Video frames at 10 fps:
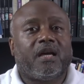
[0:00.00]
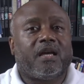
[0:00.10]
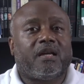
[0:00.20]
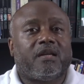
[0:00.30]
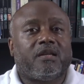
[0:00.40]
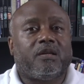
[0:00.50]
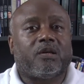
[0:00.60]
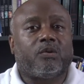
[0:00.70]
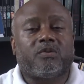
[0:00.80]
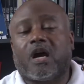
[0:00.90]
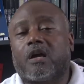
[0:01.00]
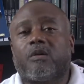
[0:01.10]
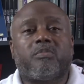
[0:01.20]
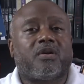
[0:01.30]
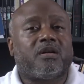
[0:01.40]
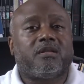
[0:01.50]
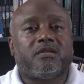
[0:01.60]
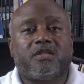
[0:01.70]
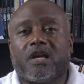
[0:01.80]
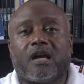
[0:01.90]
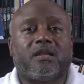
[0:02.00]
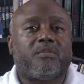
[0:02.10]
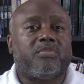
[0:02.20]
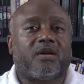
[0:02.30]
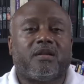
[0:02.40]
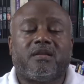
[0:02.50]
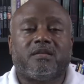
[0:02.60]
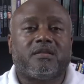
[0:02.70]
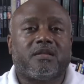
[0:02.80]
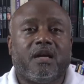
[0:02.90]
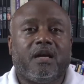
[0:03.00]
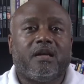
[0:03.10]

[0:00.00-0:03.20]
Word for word: And, you know, darker brothers, chocolate brothers,